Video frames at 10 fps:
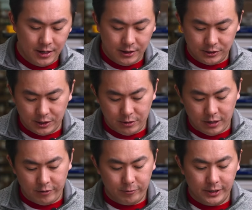So
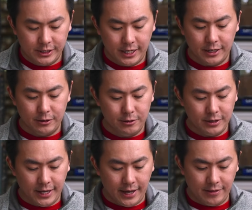if we take a
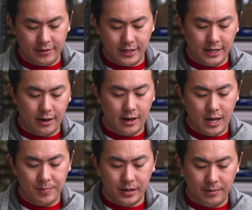look at the
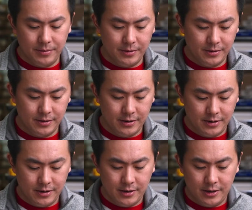hop-up,
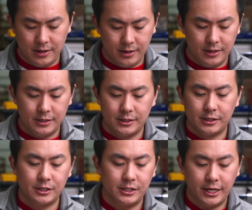this is
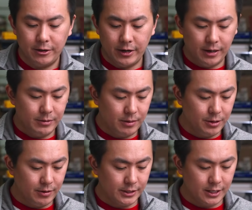a standard
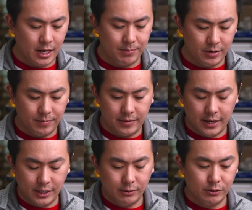MWS hop-up
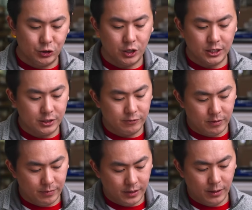that you adjust
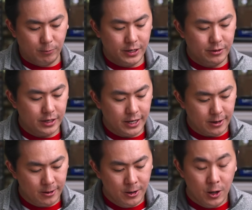from the wheel here.